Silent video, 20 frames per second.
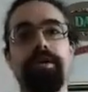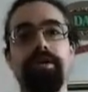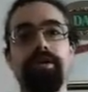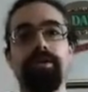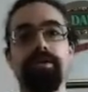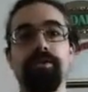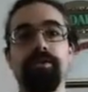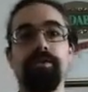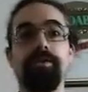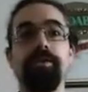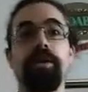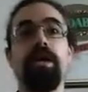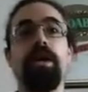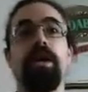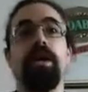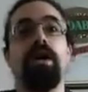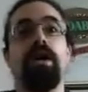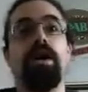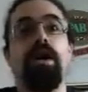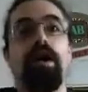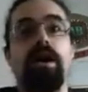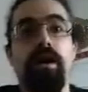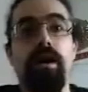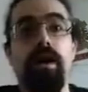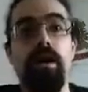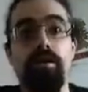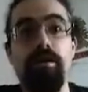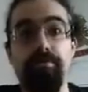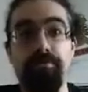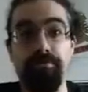is
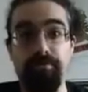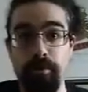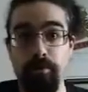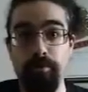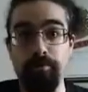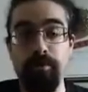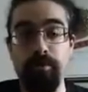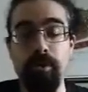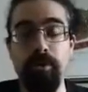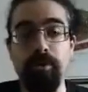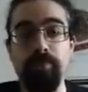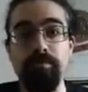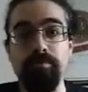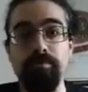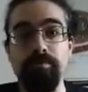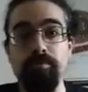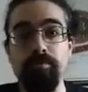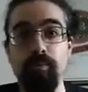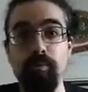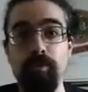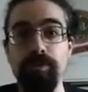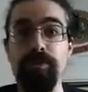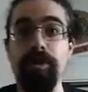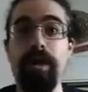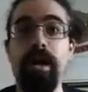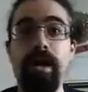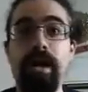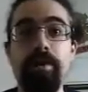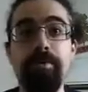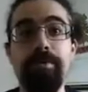a foam roll, which
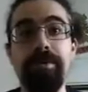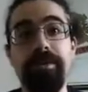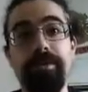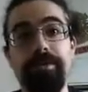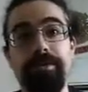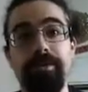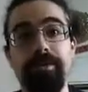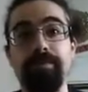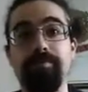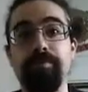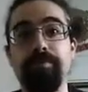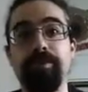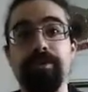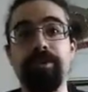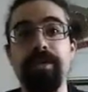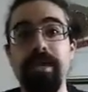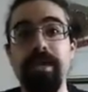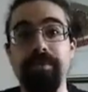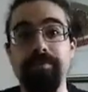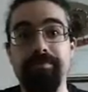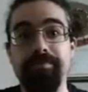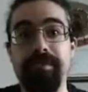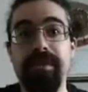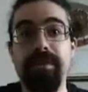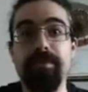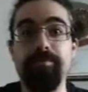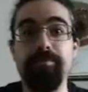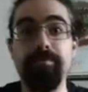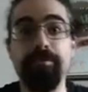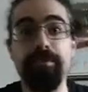I already did for the sake of
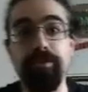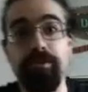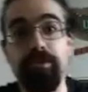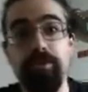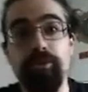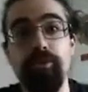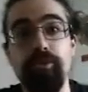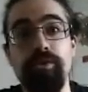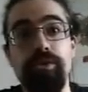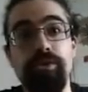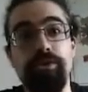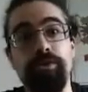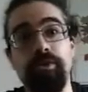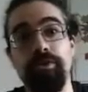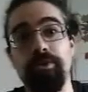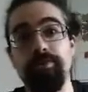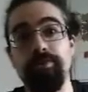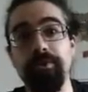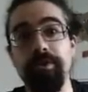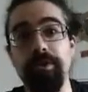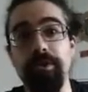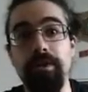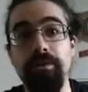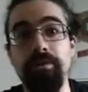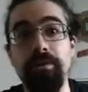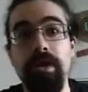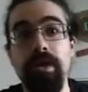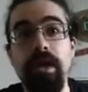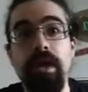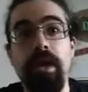time for this instructional video.
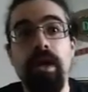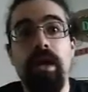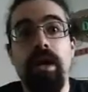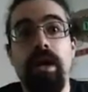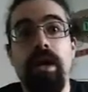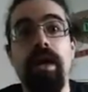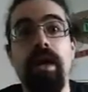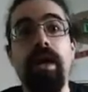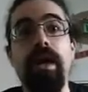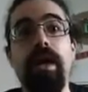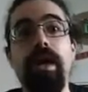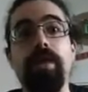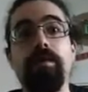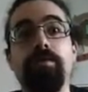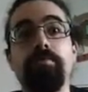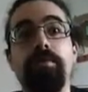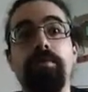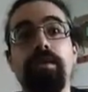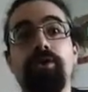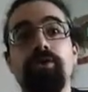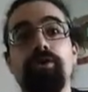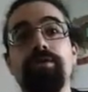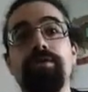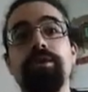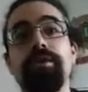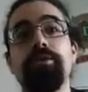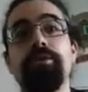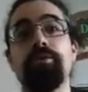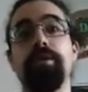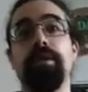And make sure
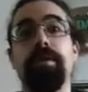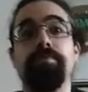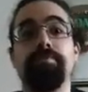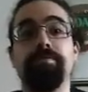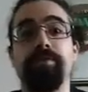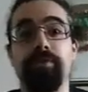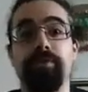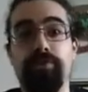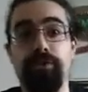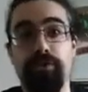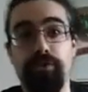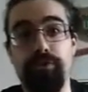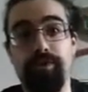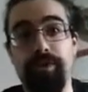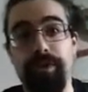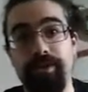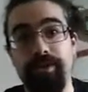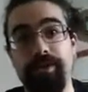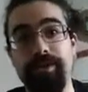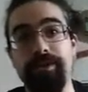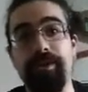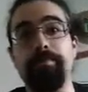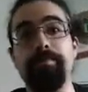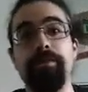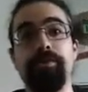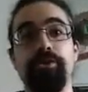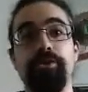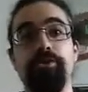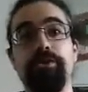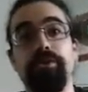they do a hip flexor stretch. As I
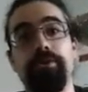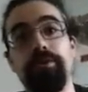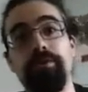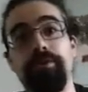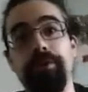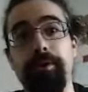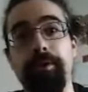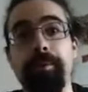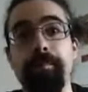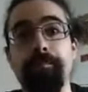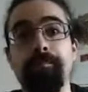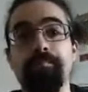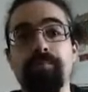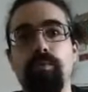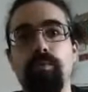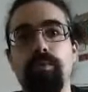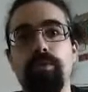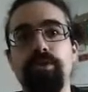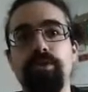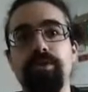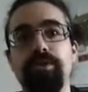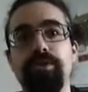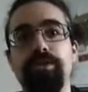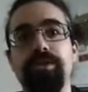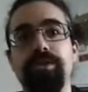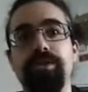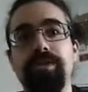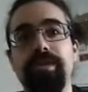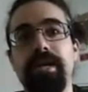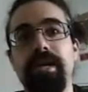mentioned earlier, when you
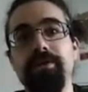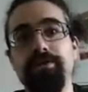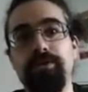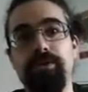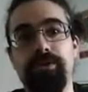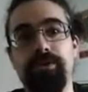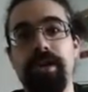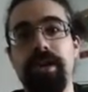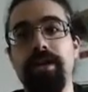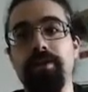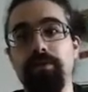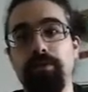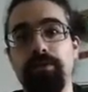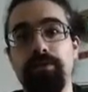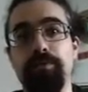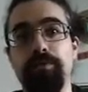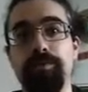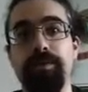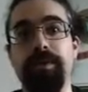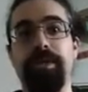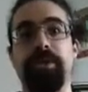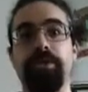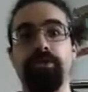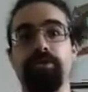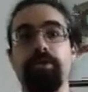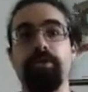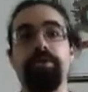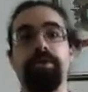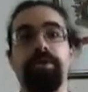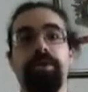sit down, you tighten your glutes, but guess what?